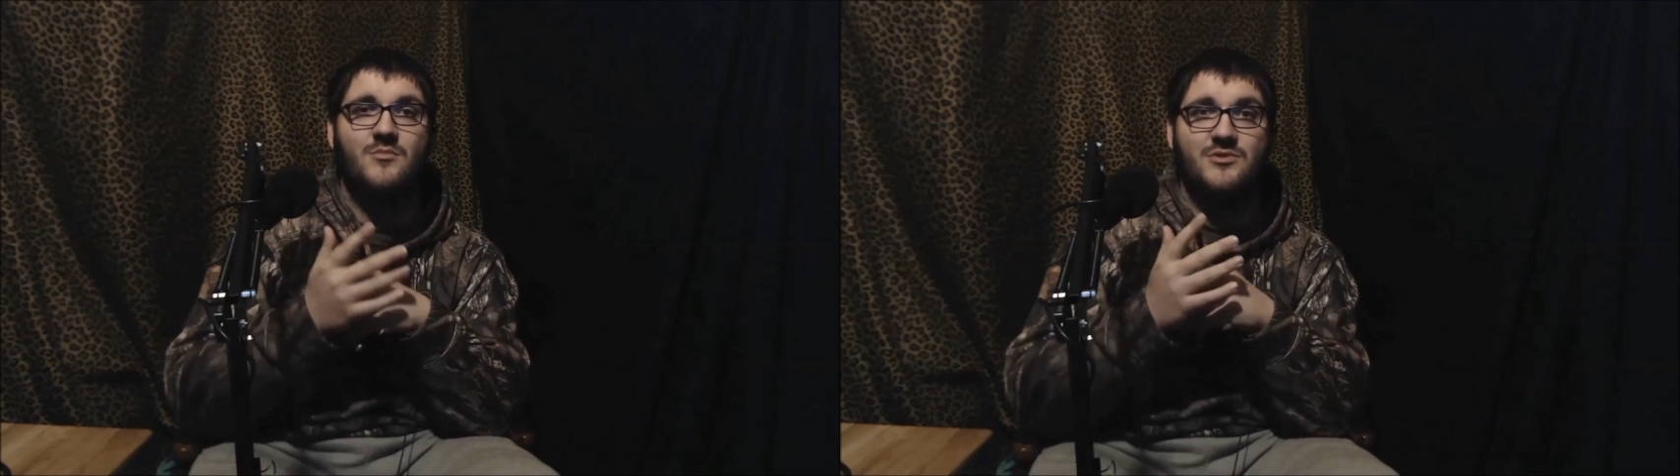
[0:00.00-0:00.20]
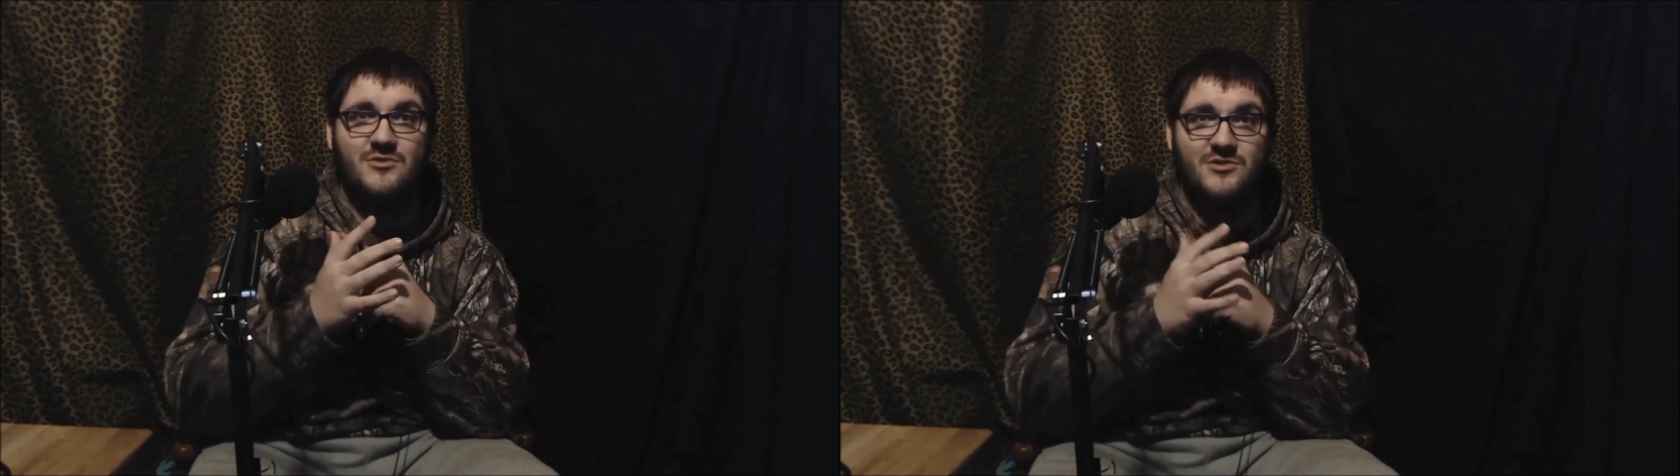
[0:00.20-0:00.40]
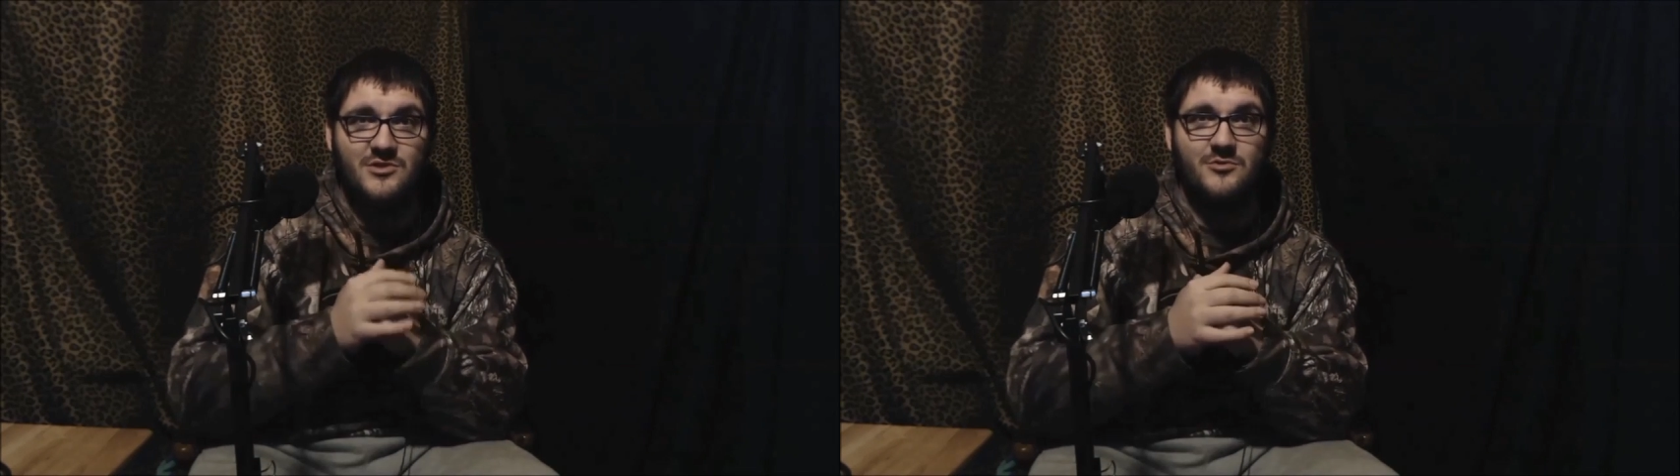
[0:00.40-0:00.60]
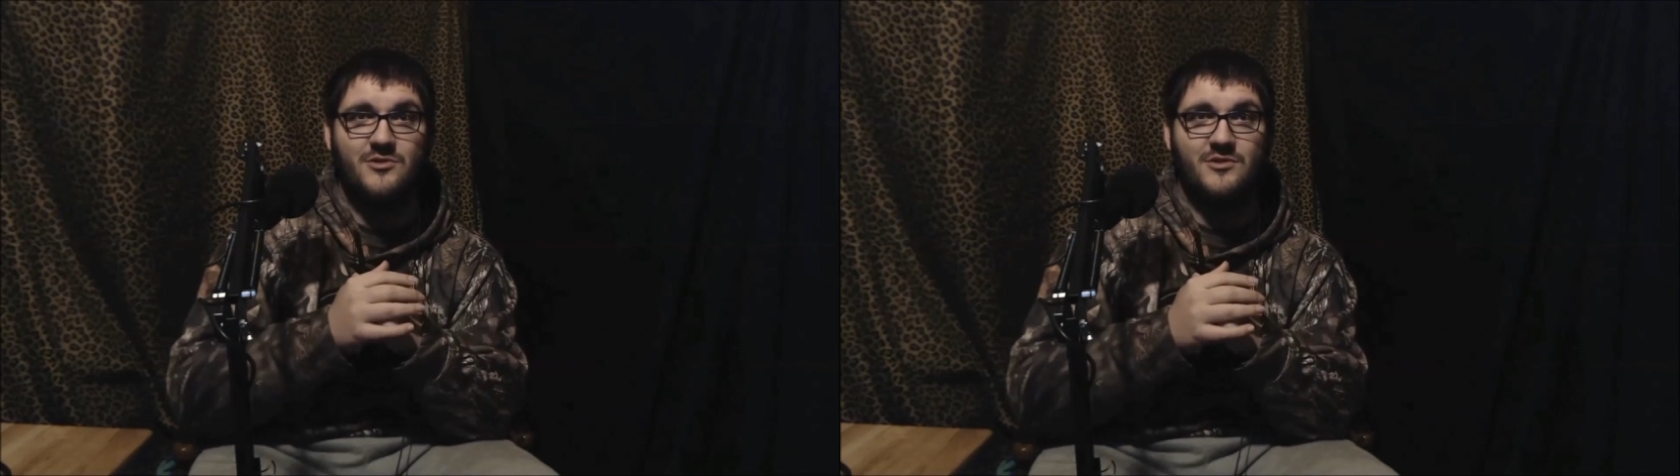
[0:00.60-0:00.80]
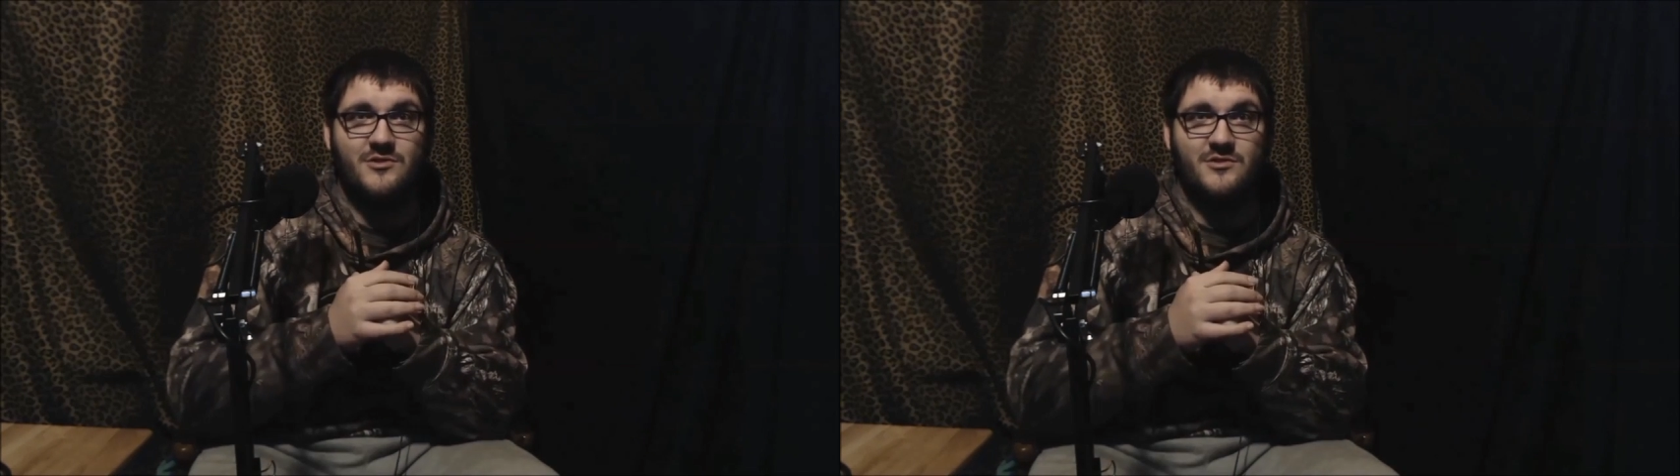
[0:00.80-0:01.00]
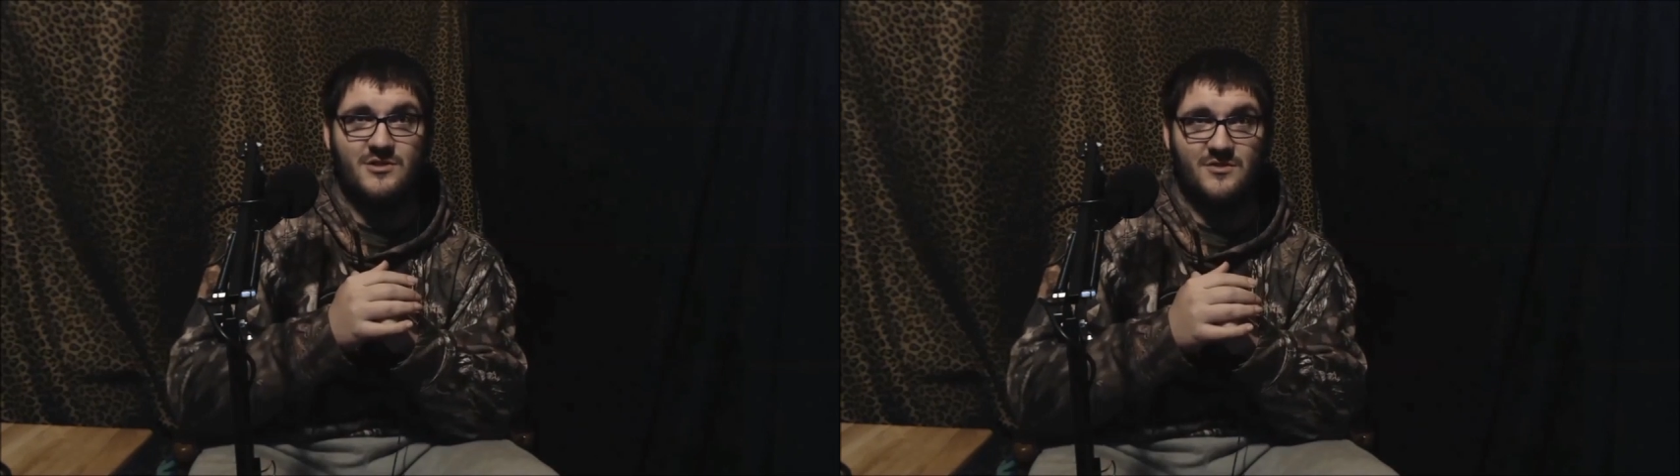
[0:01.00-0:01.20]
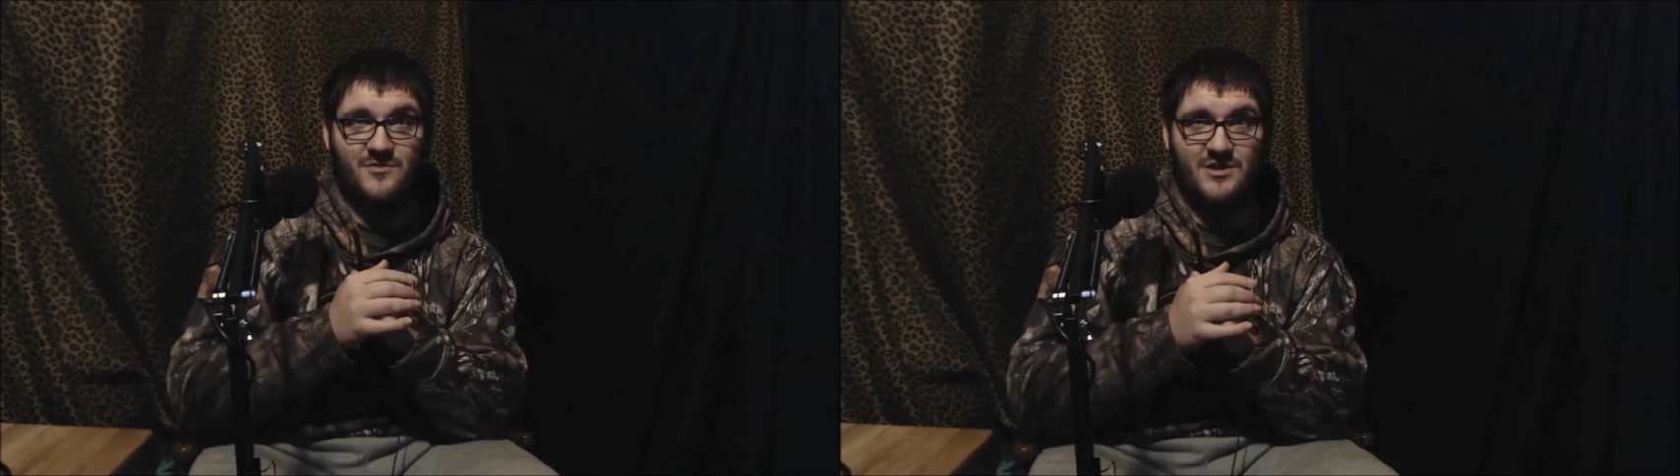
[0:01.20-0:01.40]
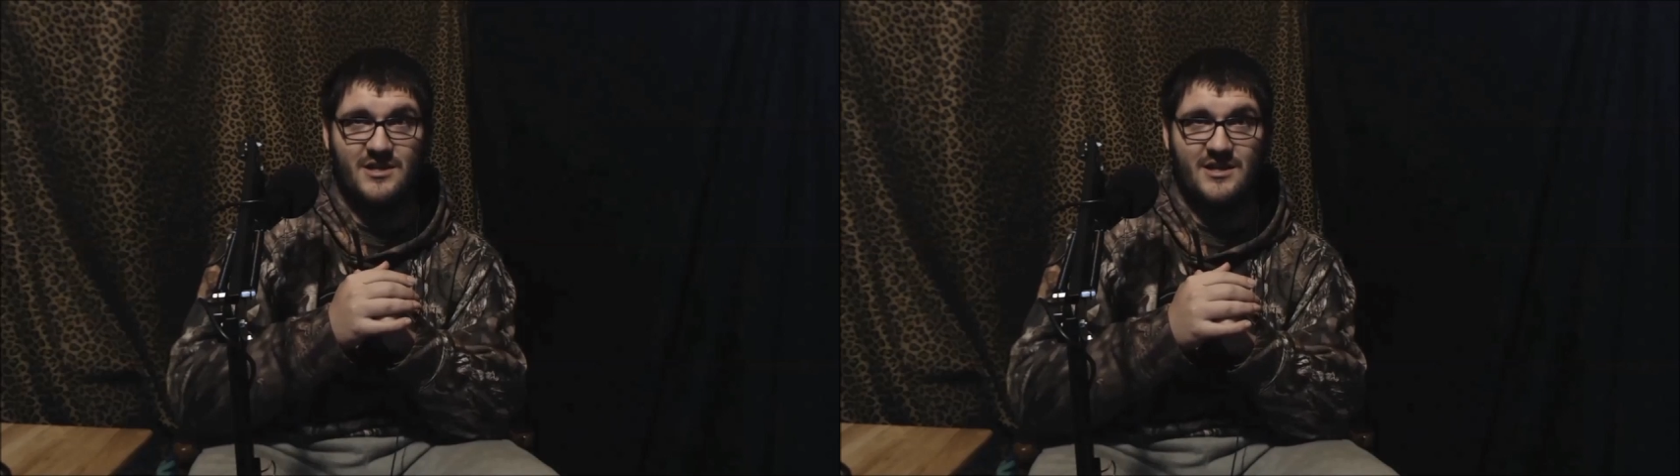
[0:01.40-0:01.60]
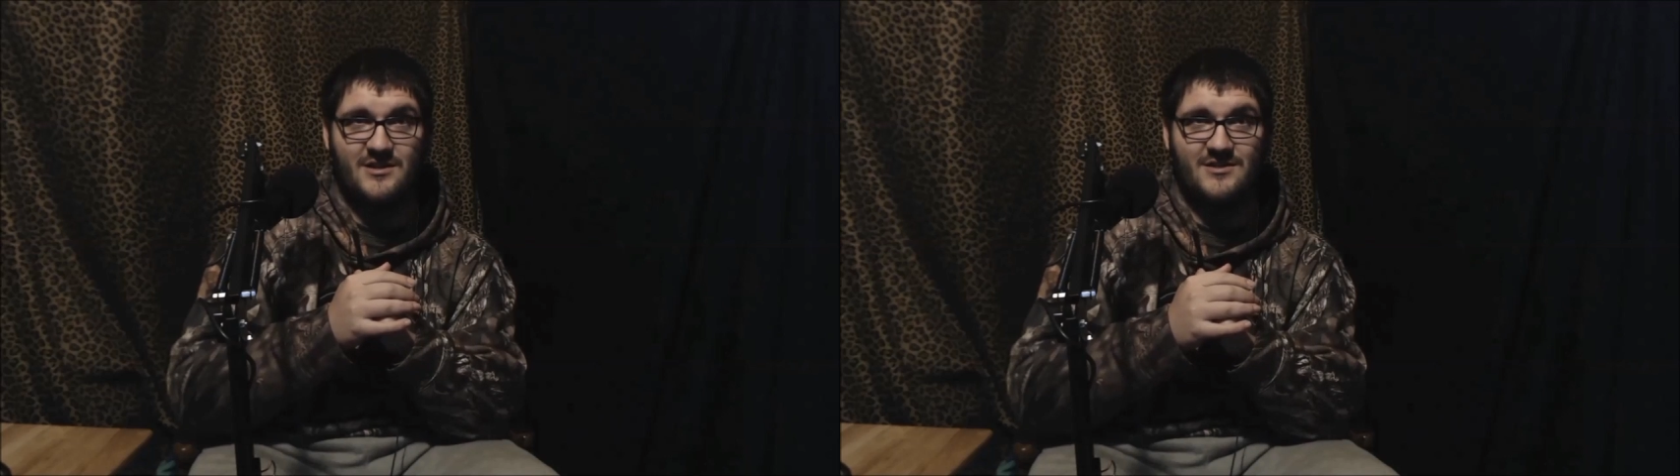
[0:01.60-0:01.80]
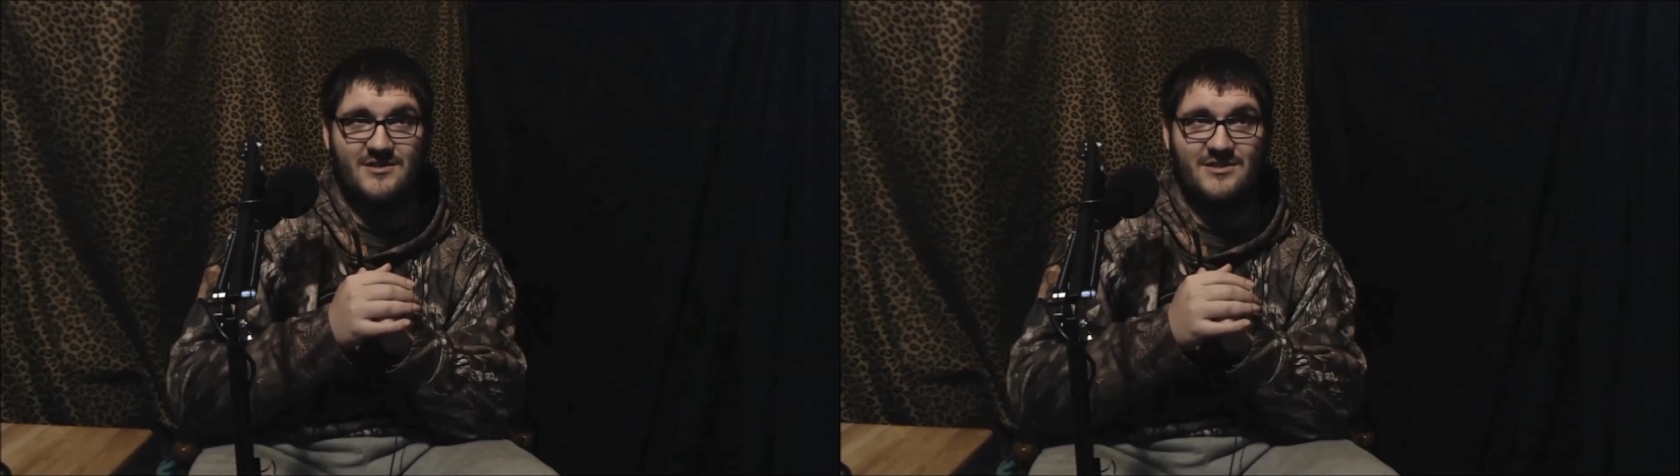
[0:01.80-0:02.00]
but they're sewer lagoons for the
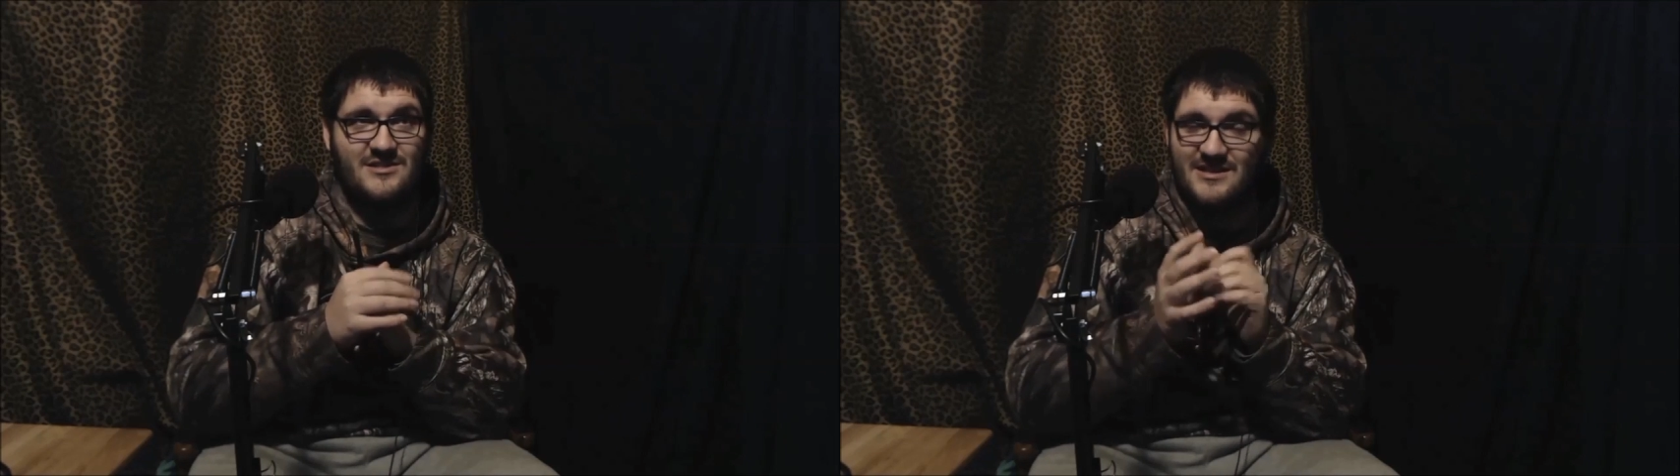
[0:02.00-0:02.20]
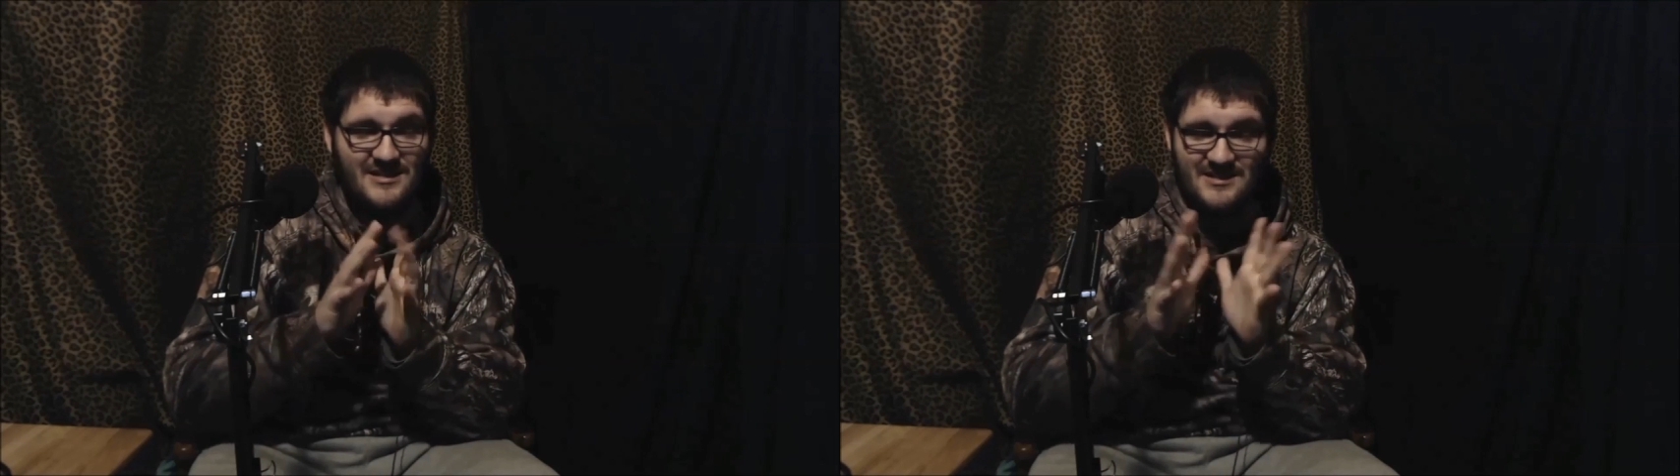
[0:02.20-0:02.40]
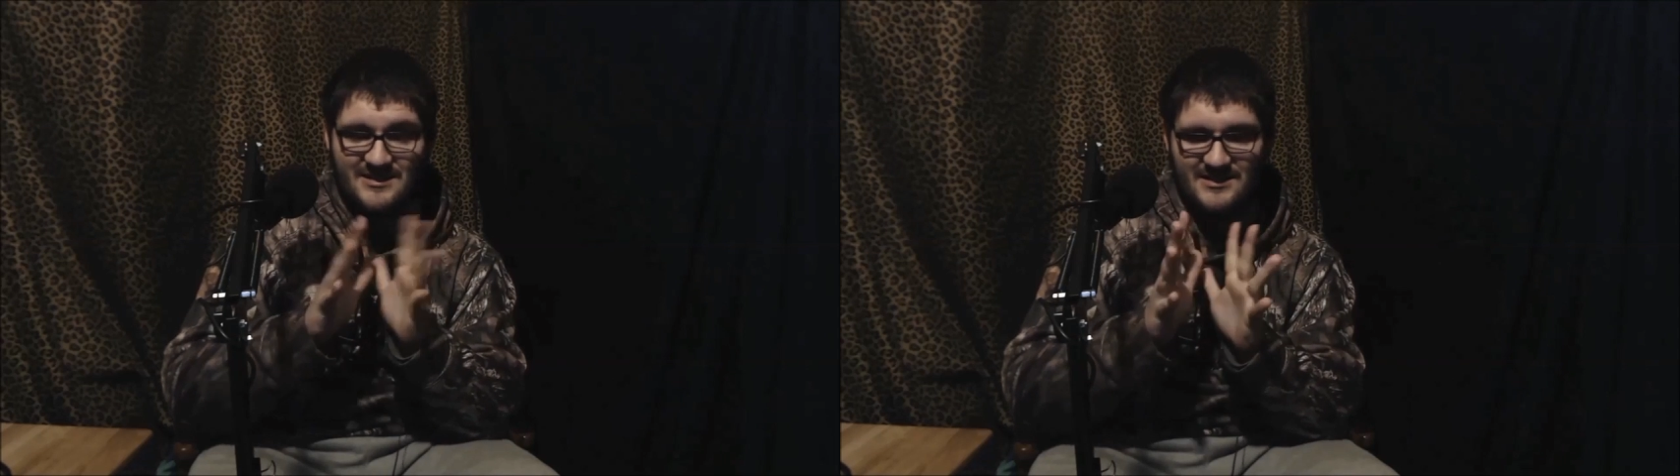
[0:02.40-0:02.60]
town. So it's like,